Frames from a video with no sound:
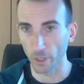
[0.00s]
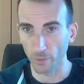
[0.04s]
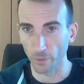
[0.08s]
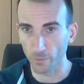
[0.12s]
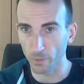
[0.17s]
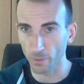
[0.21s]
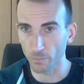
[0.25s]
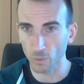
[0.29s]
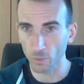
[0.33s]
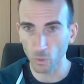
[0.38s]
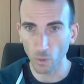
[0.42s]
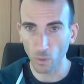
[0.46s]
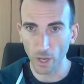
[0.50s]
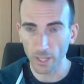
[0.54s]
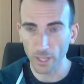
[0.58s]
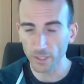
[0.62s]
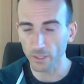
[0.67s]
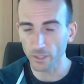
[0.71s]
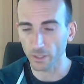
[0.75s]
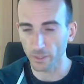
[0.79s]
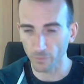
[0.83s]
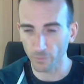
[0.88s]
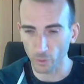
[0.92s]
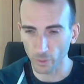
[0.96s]
over them twice.
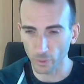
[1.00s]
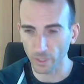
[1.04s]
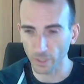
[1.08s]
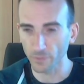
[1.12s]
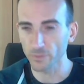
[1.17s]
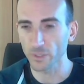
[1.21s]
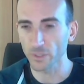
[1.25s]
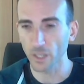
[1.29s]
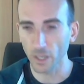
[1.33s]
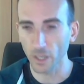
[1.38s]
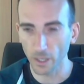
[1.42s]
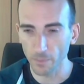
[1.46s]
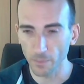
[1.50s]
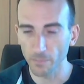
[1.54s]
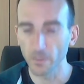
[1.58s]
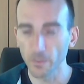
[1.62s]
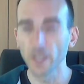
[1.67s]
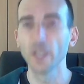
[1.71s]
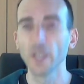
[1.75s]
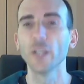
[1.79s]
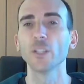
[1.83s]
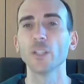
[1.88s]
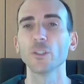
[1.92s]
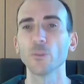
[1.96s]
I'll give you enough time
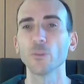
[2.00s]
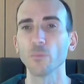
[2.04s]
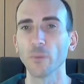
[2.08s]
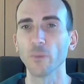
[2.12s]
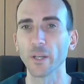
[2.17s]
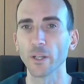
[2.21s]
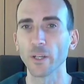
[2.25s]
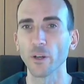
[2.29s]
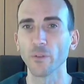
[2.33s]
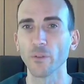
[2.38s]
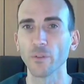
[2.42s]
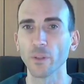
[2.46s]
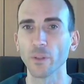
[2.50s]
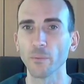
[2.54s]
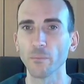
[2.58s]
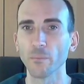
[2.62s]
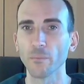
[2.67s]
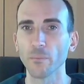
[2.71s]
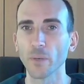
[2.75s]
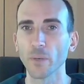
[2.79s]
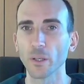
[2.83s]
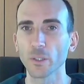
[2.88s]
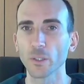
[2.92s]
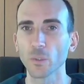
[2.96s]
to read over
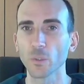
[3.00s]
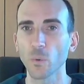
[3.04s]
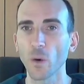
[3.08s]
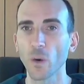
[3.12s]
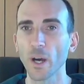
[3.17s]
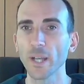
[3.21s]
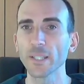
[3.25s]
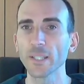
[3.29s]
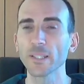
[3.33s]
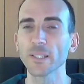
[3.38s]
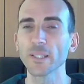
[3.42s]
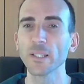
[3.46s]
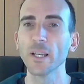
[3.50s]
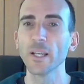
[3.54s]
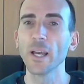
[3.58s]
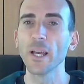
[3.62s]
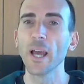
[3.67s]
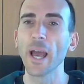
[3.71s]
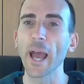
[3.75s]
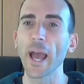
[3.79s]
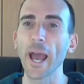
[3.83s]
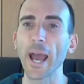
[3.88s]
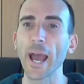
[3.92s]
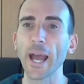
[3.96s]
them twice,
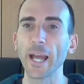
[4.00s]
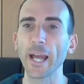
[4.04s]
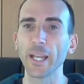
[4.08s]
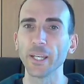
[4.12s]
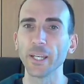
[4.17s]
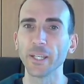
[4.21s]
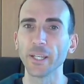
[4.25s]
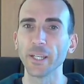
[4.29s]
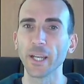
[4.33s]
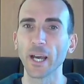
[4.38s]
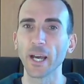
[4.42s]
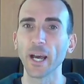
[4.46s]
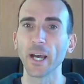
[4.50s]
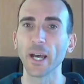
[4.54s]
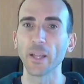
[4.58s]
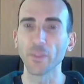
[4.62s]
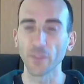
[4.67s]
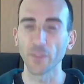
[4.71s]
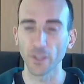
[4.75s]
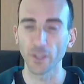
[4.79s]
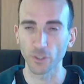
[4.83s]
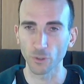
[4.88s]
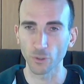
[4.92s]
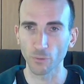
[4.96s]
and
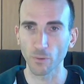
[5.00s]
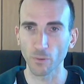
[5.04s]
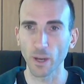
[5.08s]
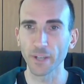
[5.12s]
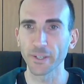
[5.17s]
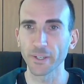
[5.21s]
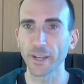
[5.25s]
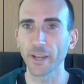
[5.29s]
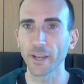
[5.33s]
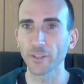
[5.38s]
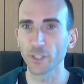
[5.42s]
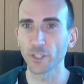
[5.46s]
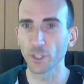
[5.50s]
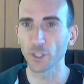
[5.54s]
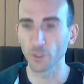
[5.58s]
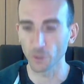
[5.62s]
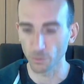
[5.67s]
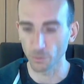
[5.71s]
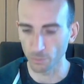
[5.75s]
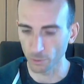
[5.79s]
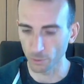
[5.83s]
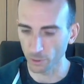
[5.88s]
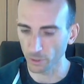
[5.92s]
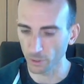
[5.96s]
then you'll write down in
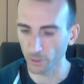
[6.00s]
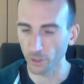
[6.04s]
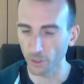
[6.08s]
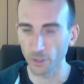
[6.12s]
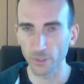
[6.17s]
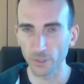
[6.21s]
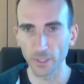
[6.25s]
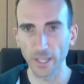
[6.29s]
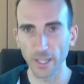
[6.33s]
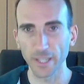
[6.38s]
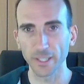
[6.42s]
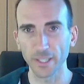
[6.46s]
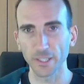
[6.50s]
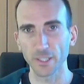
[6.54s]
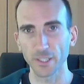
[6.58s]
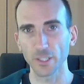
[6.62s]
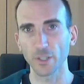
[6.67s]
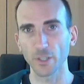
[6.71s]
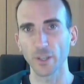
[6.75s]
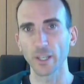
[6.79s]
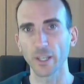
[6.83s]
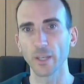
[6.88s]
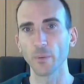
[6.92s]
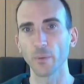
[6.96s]
your book those letters.
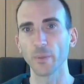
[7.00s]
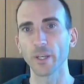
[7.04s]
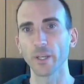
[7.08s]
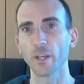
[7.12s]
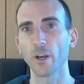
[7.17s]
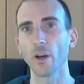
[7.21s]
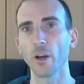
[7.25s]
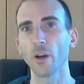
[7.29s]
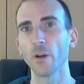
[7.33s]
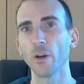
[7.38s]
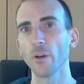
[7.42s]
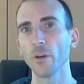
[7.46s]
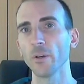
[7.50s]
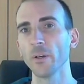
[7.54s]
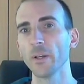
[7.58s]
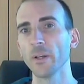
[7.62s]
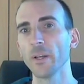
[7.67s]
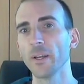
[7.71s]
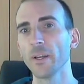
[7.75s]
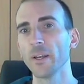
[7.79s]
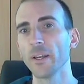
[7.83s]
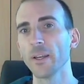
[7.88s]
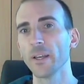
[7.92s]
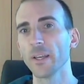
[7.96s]
So here we go.
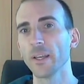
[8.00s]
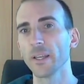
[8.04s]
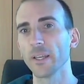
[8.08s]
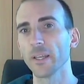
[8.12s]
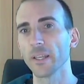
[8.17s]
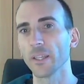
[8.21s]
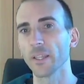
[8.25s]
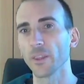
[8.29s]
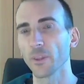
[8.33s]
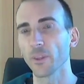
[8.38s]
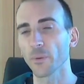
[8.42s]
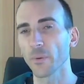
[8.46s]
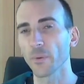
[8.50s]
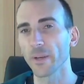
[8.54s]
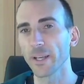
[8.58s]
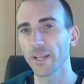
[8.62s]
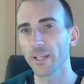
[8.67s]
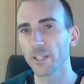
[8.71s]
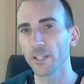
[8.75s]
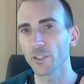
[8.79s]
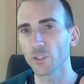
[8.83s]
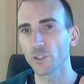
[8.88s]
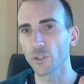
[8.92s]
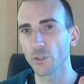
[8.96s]
In
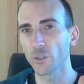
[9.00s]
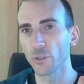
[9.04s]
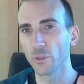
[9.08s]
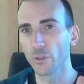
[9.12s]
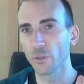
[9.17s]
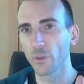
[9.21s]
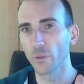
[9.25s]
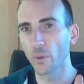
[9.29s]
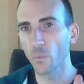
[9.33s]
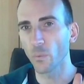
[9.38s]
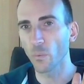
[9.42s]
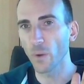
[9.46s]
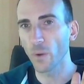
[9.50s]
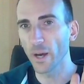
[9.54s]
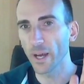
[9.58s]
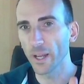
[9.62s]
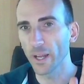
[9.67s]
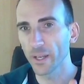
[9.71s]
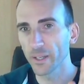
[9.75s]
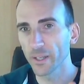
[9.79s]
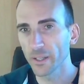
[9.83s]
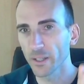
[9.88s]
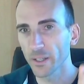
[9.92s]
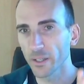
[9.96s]
3, 2,
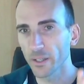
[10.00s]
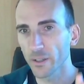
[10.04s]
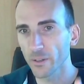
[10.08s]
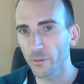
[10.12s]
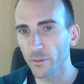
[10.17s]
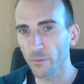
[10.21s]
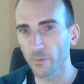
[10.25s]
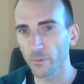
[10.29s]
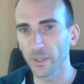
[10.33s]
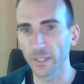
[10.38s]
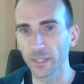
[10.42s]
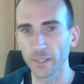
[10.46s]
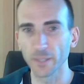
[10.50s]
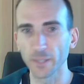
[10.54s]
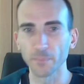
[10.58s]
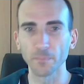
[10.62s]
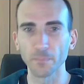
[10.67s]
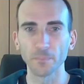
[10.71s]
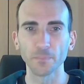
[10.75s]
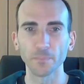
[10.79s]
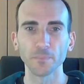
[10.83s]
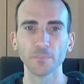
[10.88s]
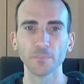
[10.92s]
1, read them.